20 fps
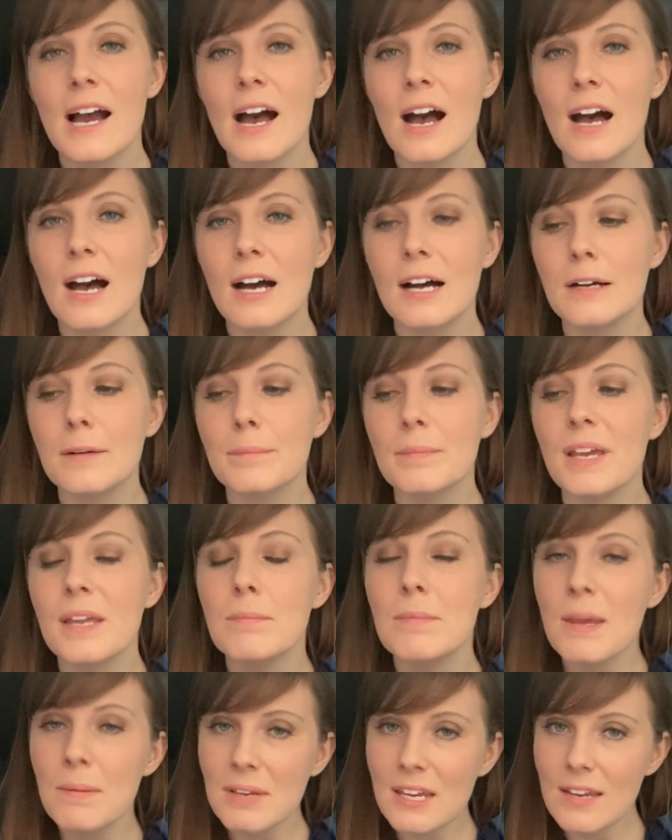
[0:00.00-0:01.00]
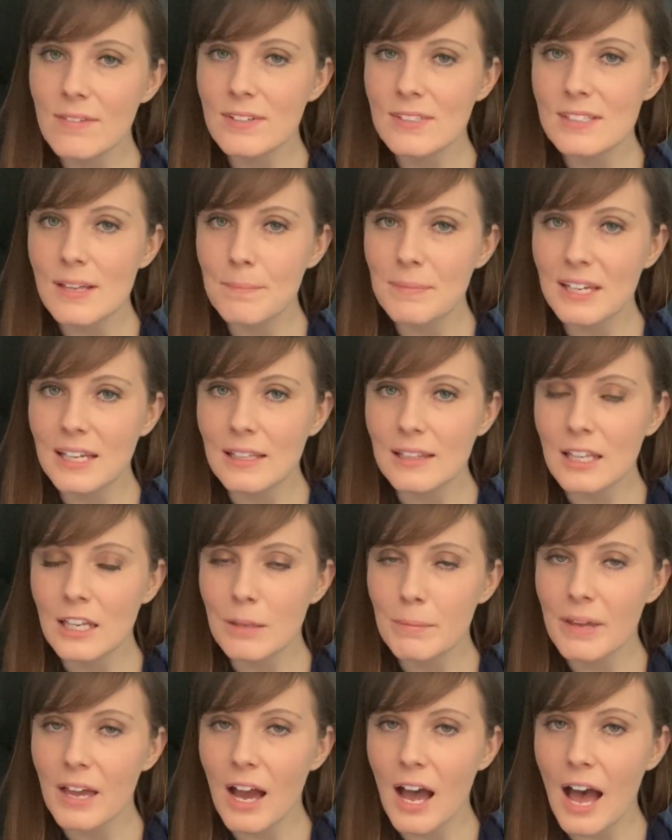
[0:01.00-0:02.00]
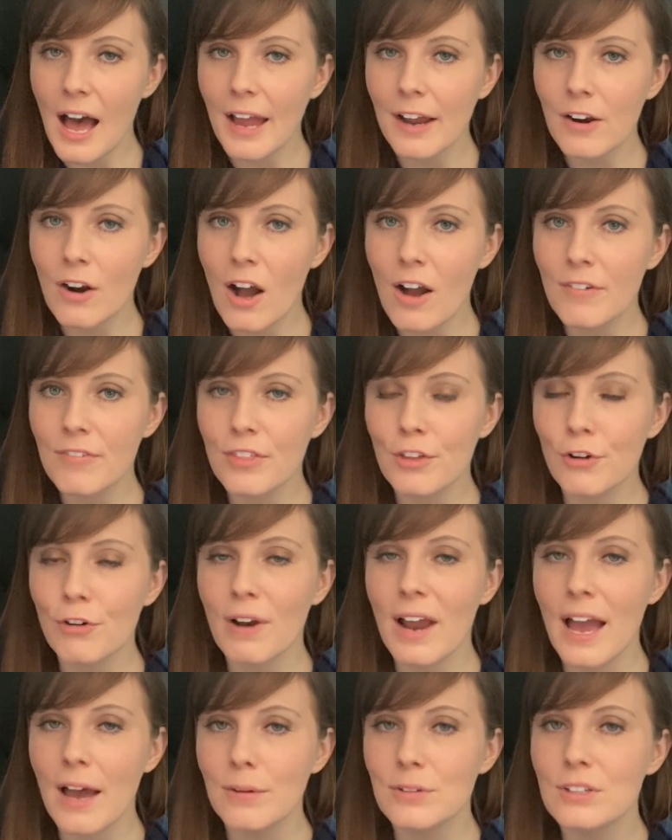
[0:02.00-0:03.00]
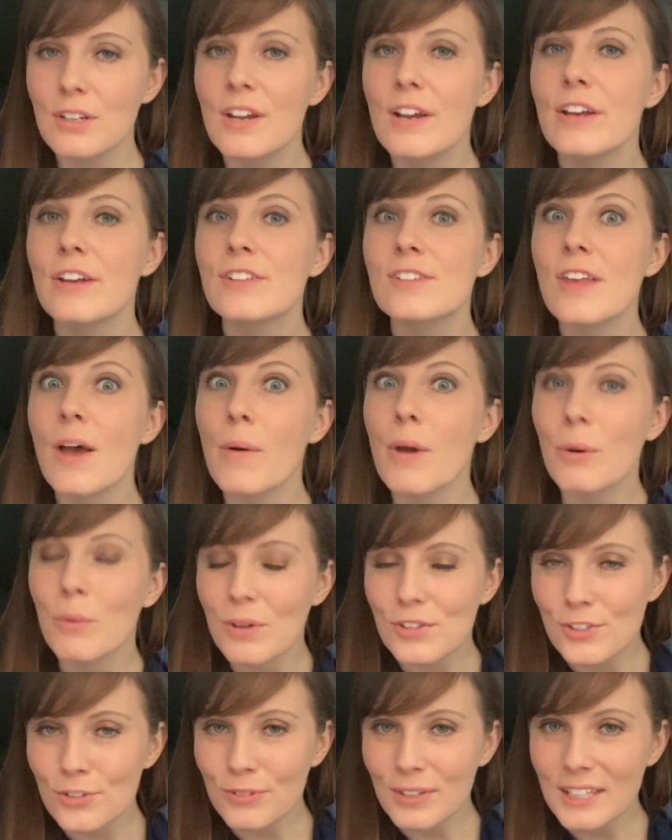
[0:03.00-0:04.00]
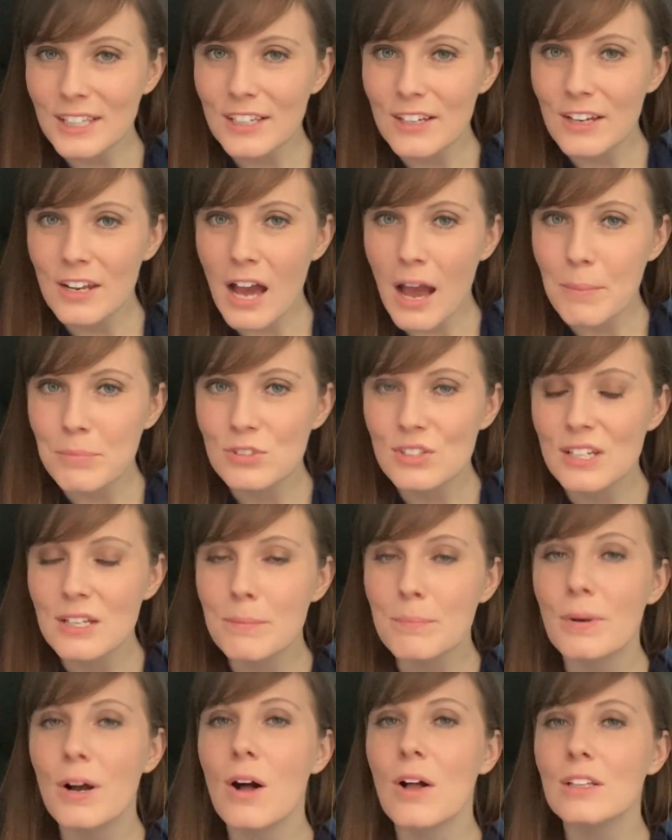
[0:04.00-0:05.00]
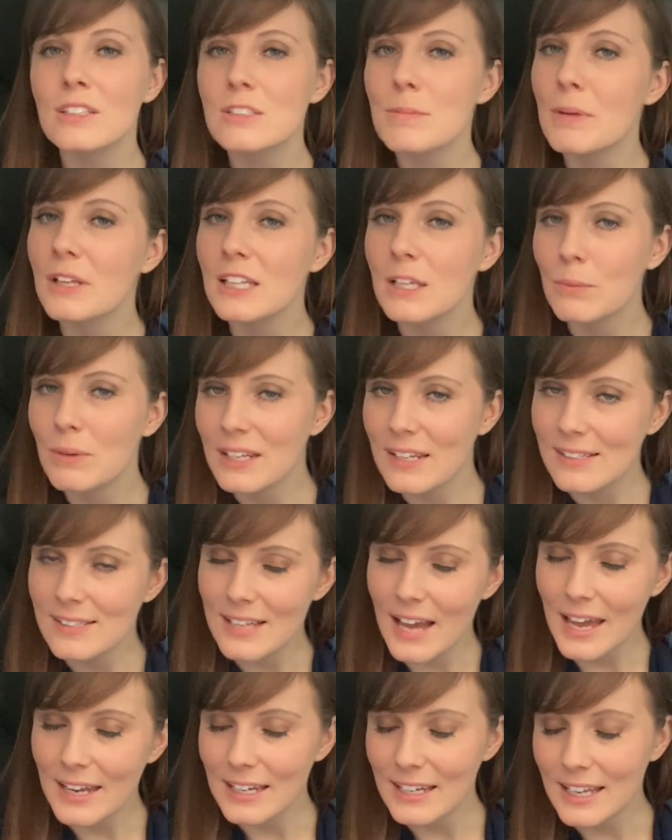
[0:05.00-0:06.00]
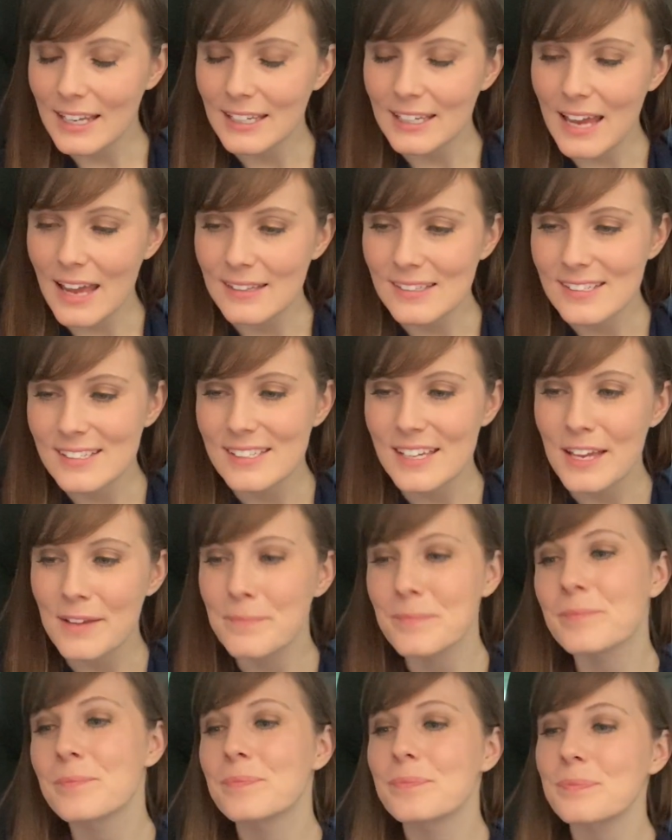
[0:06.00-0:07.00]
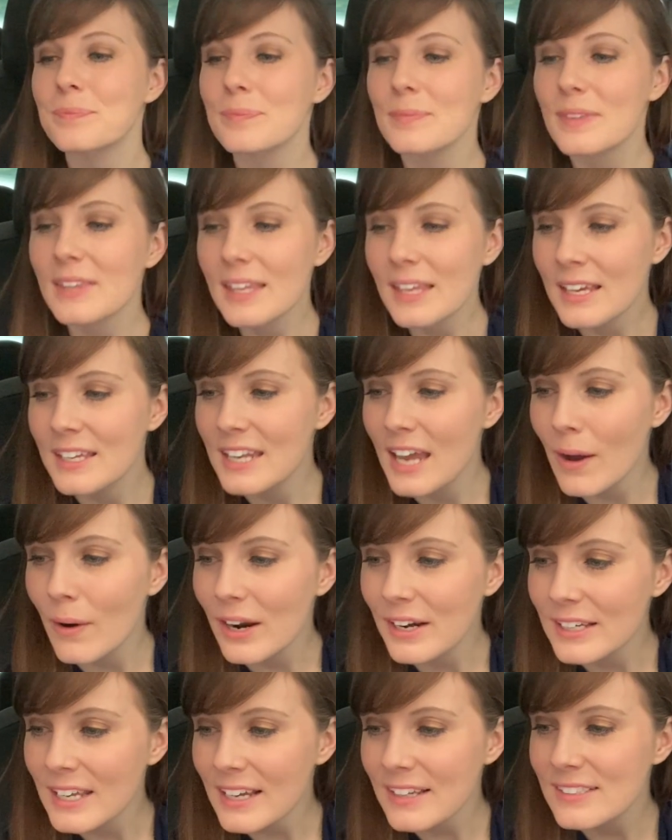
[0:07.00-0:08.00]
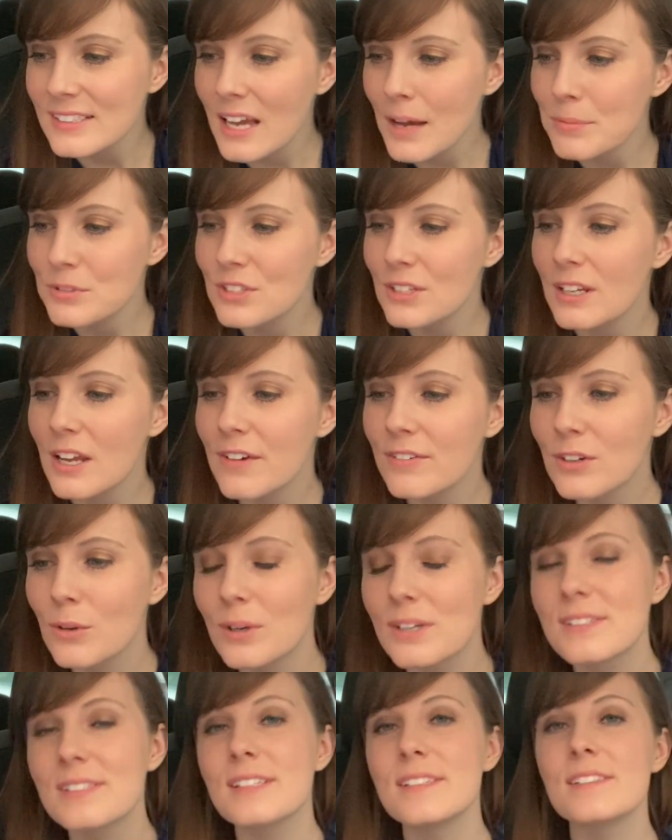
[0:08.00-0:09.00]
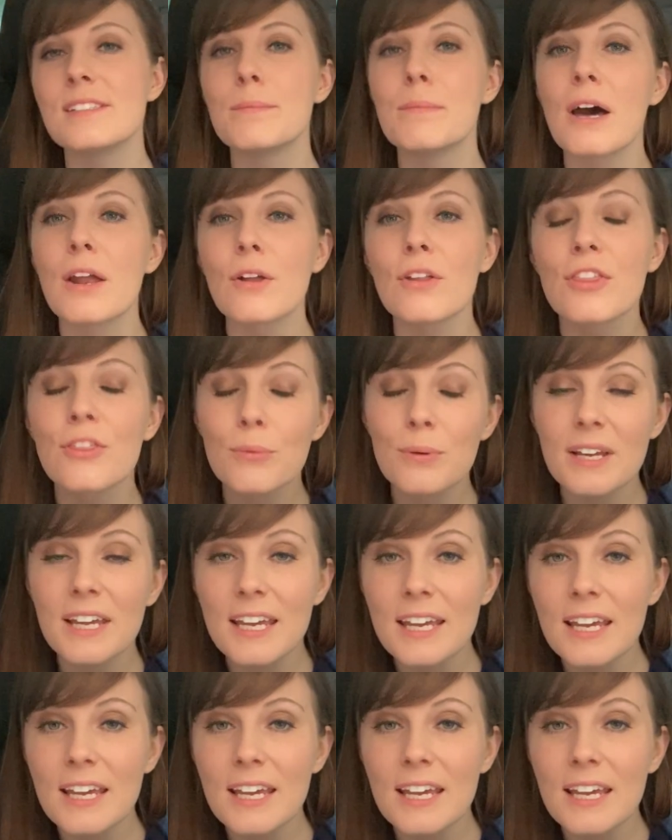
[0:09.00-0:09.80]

and maybe even something a little bit higher off the ground. So it was a really good option, but ultimately we decided against it. Now, our next option, of course, is the Model 3,